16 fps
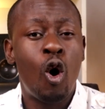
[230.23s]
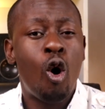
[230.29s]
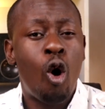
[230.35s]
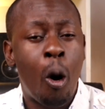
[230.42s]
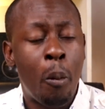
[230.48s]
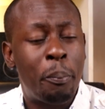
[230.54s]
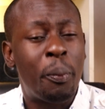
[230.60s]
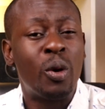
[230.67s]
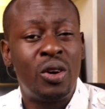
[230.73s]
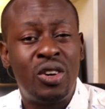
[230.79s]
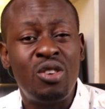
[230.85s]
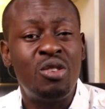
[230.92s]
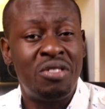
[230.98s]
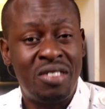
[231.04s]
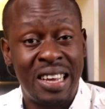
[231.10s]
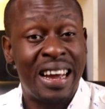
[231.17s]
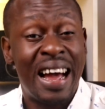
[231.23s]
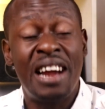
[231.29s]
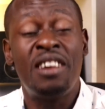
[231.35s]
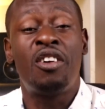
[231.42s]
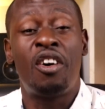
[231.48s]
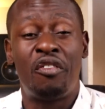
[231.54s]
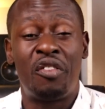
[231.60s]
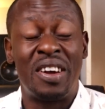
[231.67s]
or produce the kind
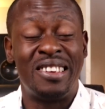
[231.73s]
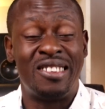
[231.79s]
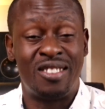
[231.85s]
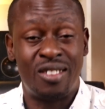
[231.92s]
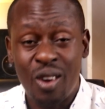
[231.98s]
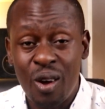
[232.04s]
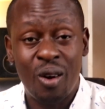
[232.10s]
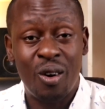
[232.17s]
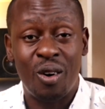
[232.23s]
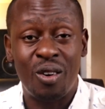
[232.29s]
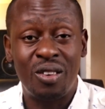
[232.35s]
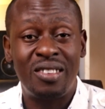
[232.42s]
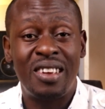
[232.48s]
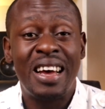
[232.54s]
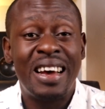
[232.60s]
of result